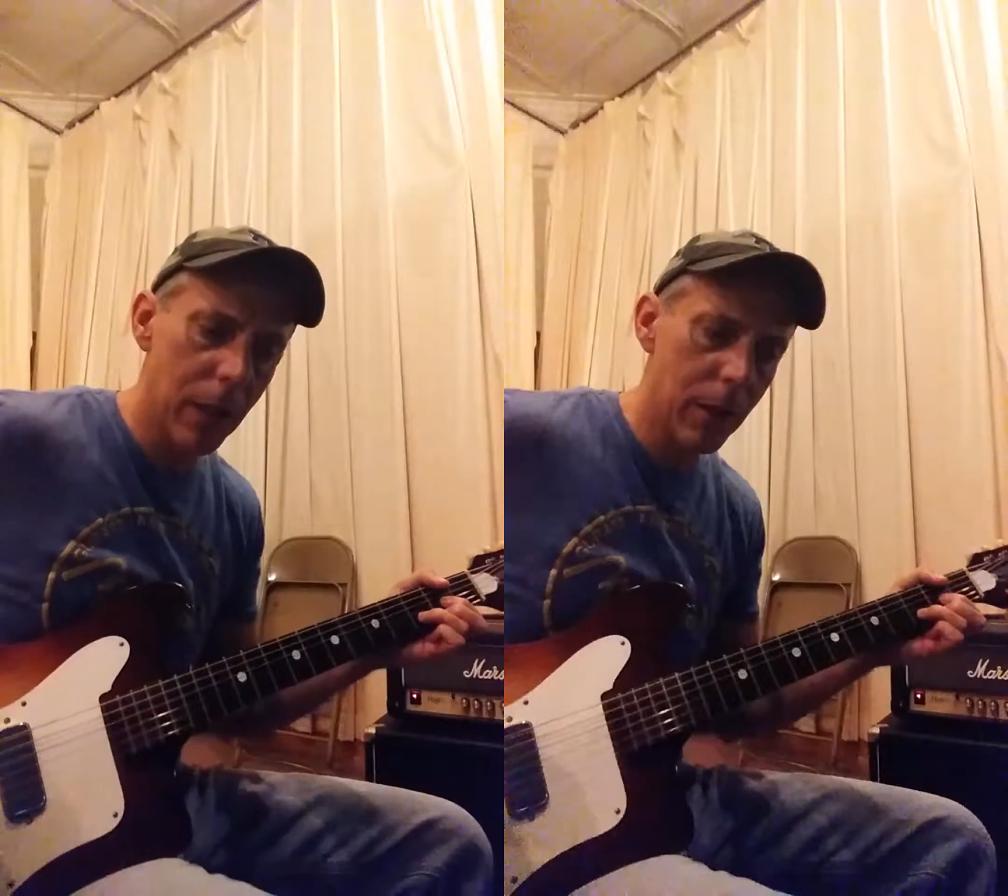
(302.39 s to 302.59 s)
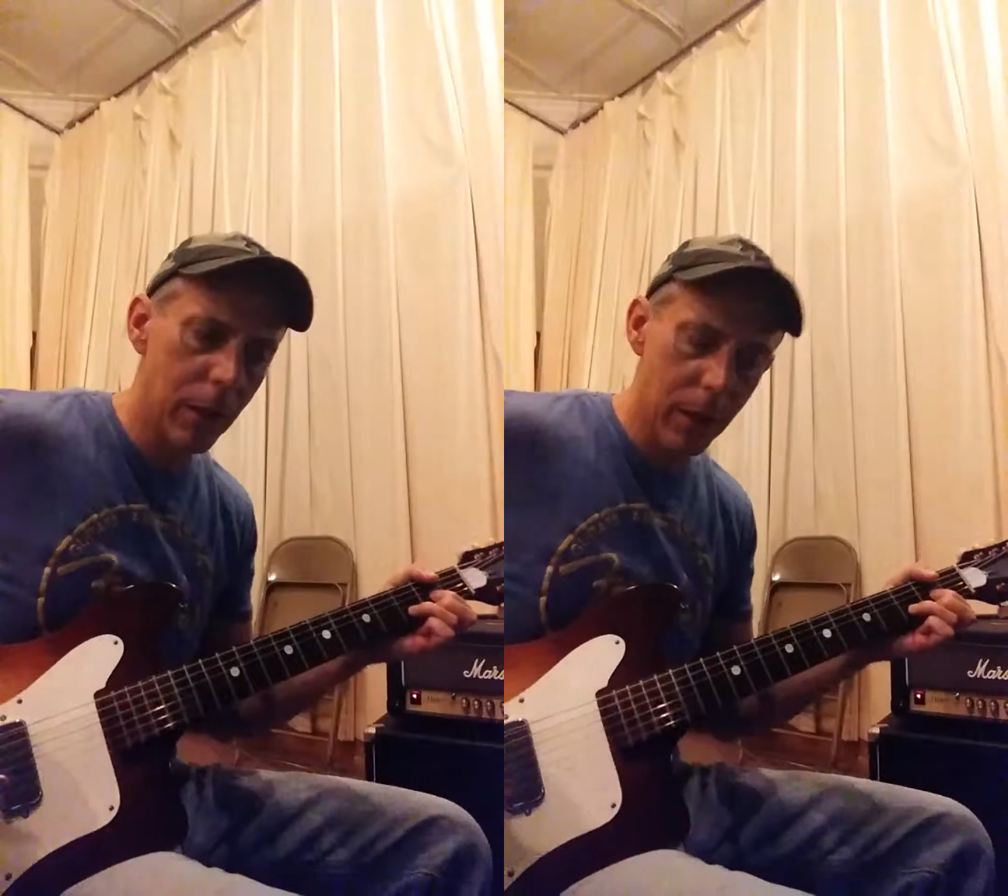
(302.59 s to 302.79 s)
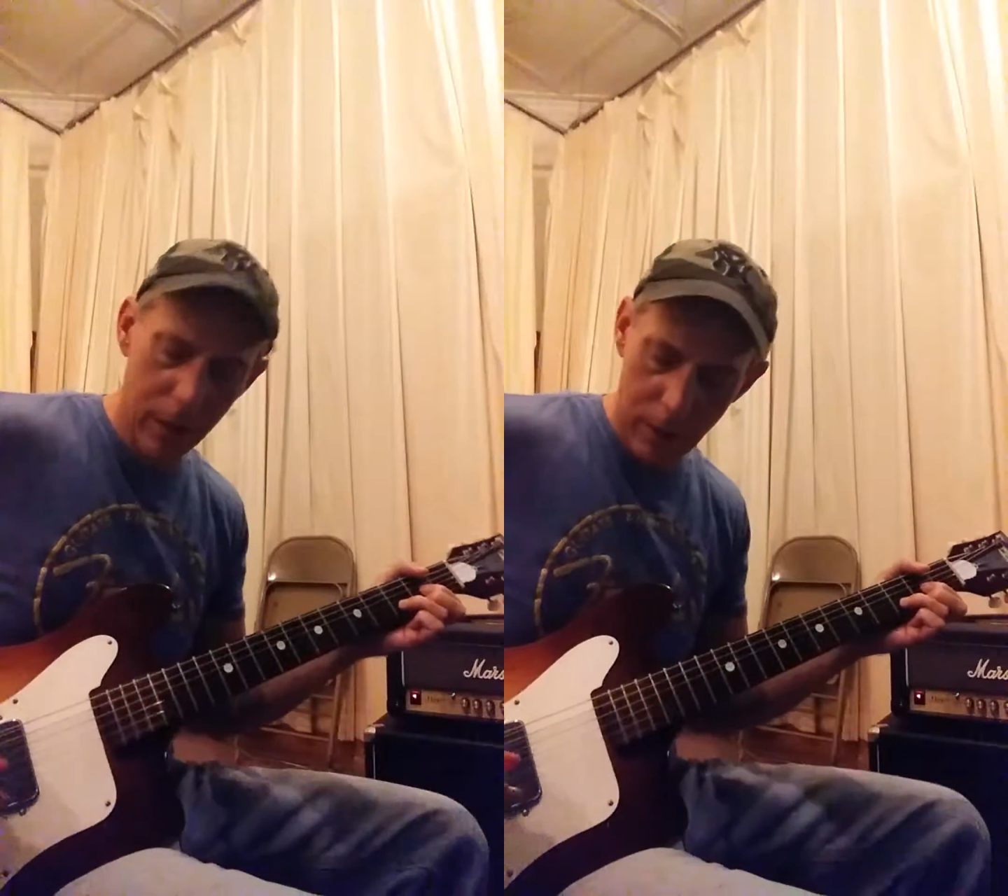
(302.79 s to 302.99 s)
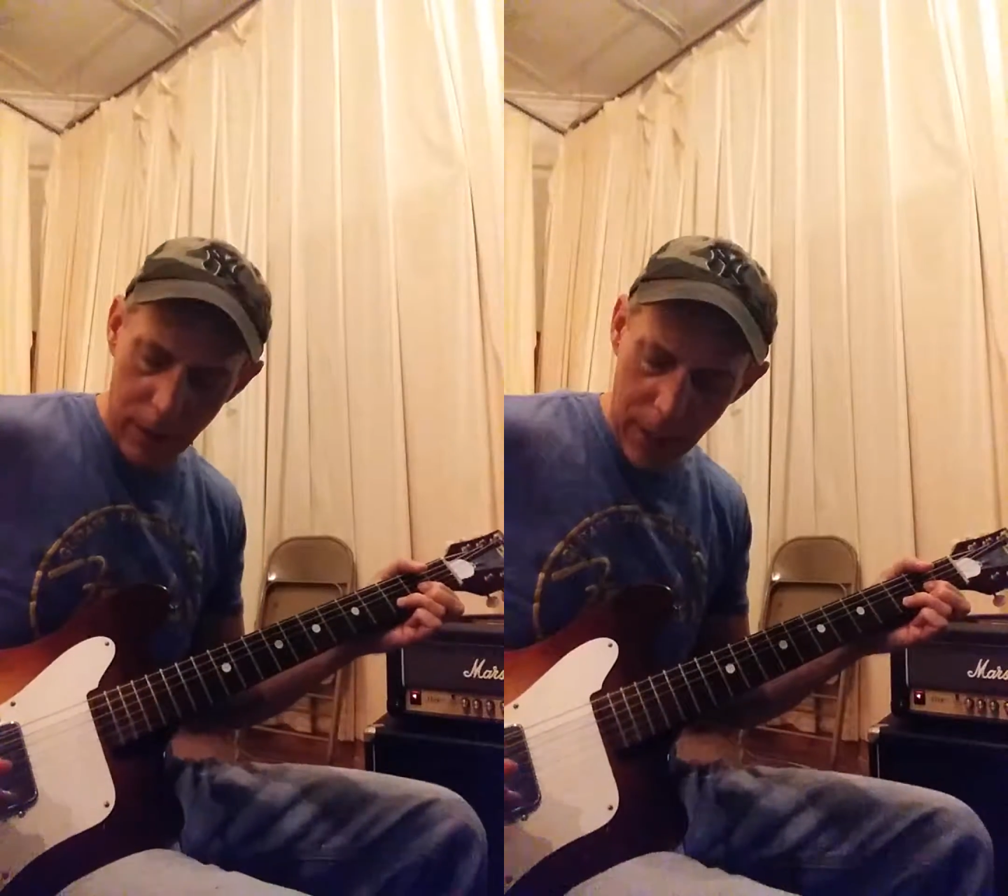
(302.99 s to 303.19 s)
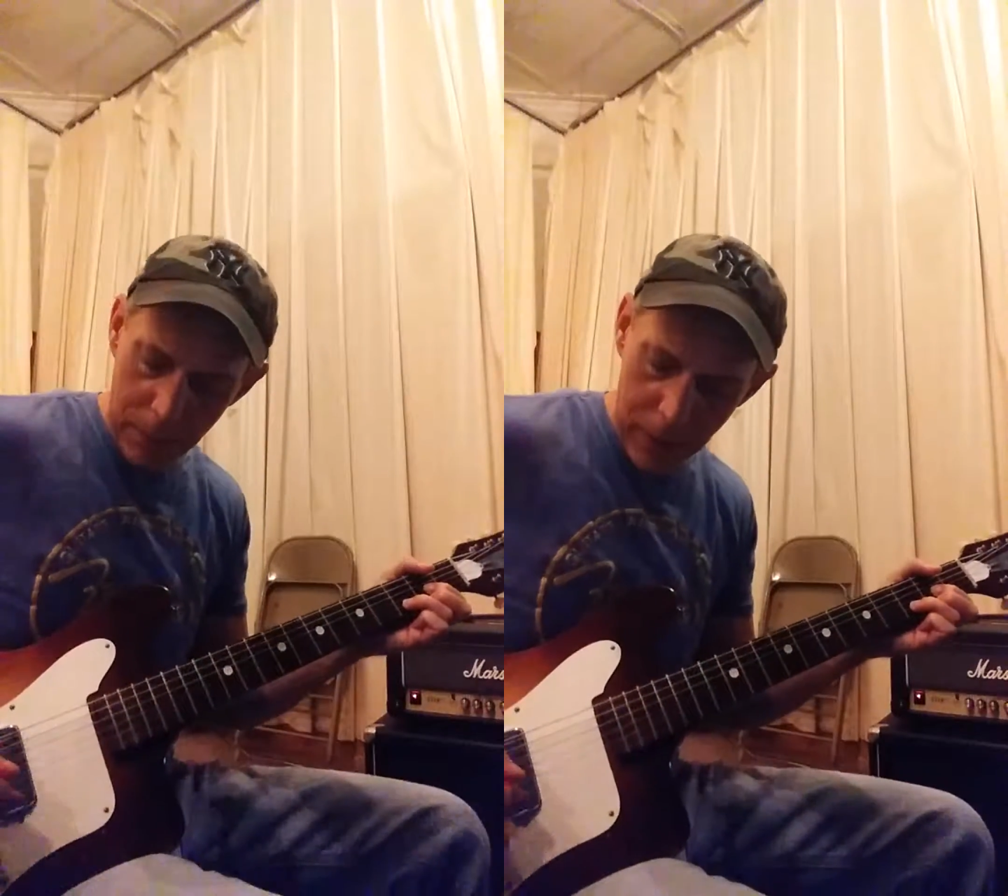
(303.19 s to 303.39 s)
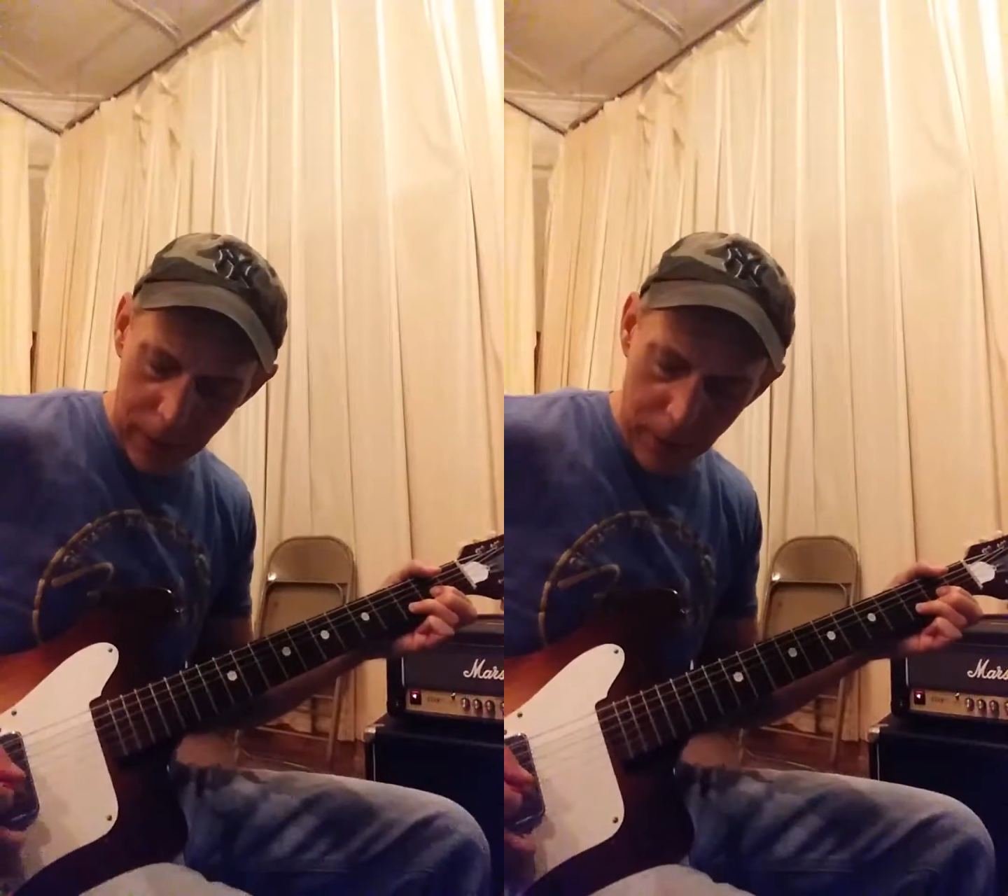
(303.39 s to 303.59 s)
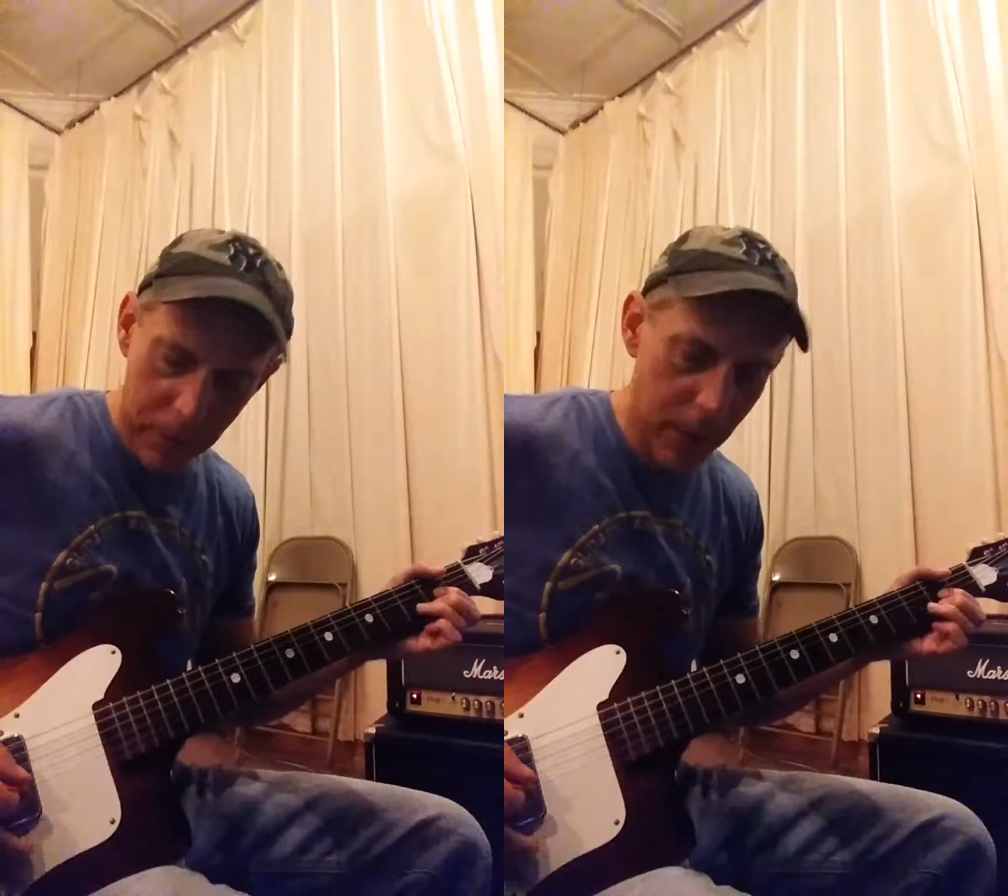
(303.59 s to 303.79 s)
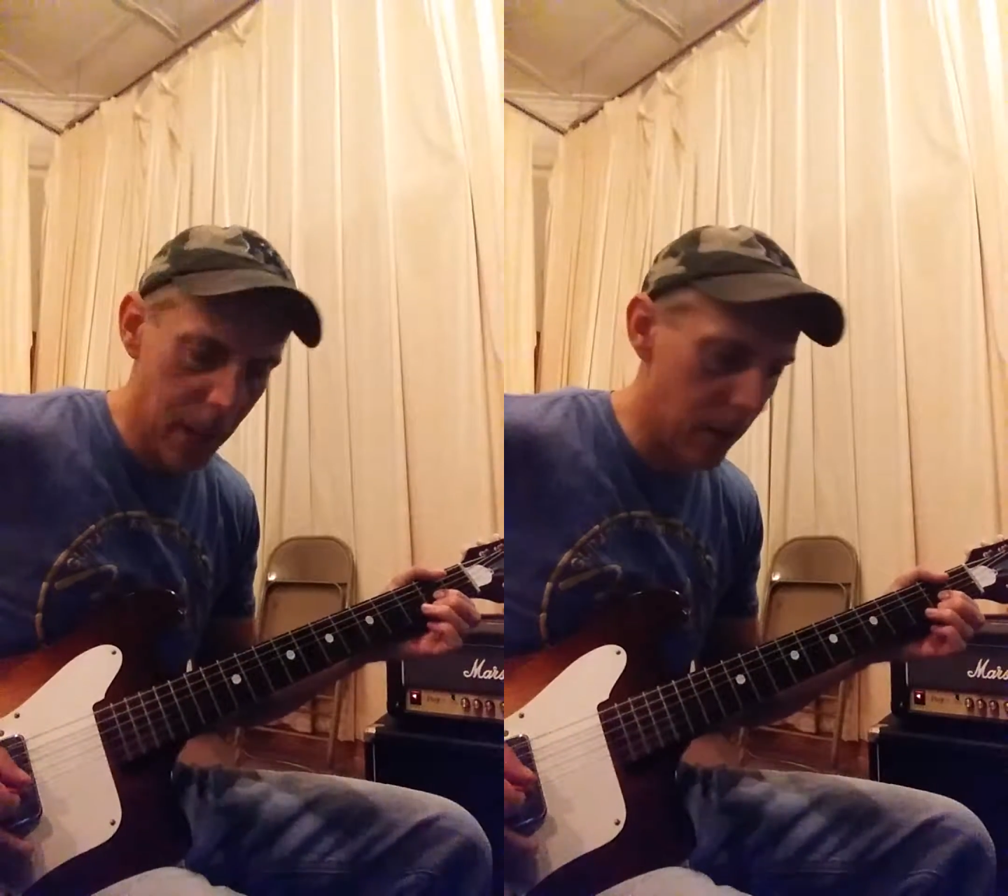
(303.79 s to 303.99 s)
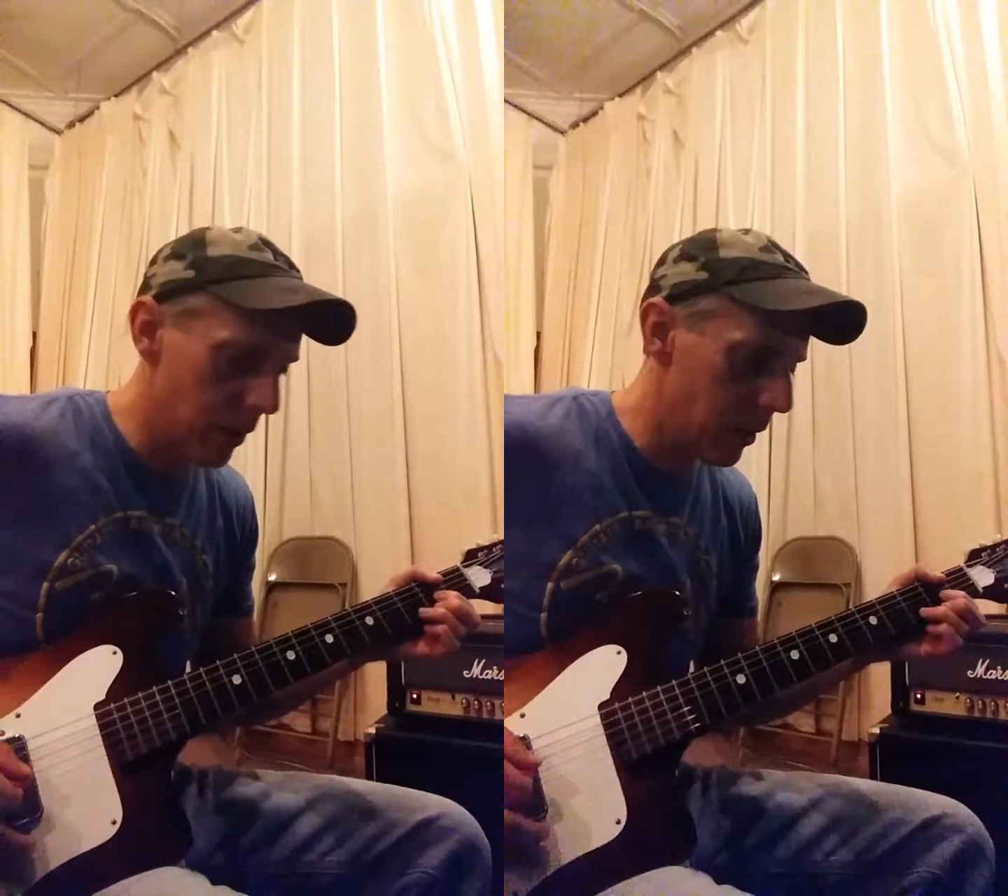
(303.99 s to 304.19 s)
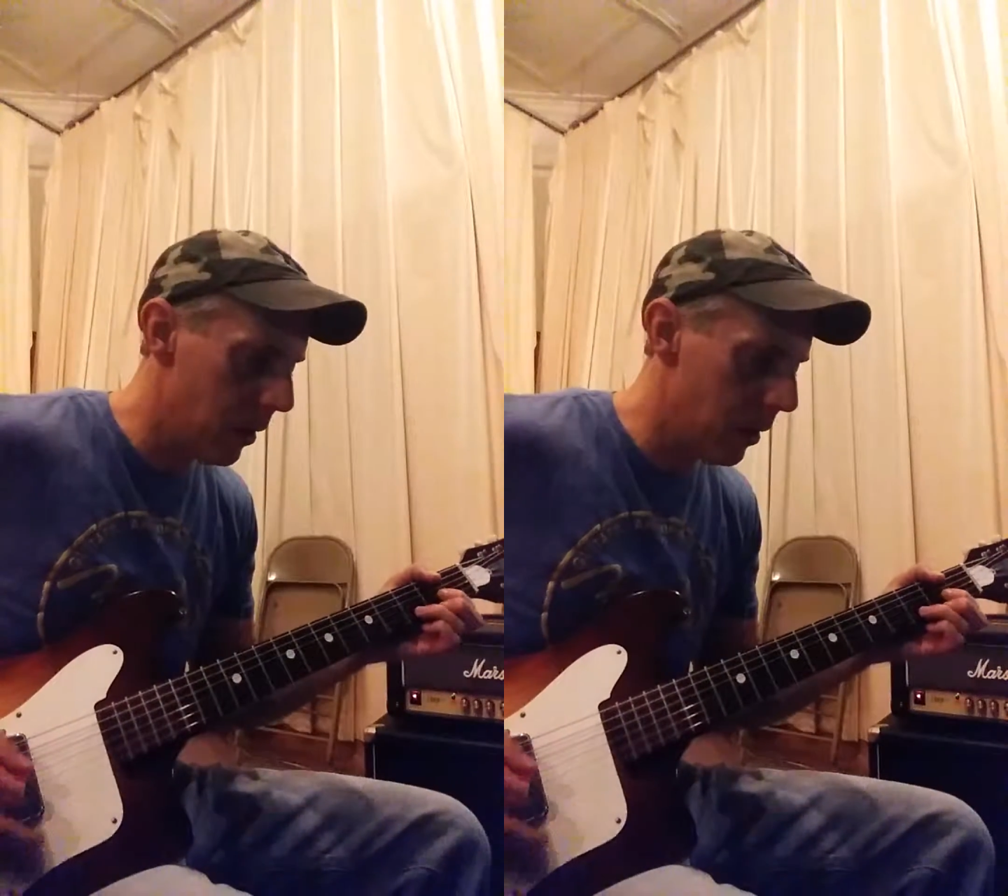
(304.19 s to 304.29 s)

good neck pickup sound.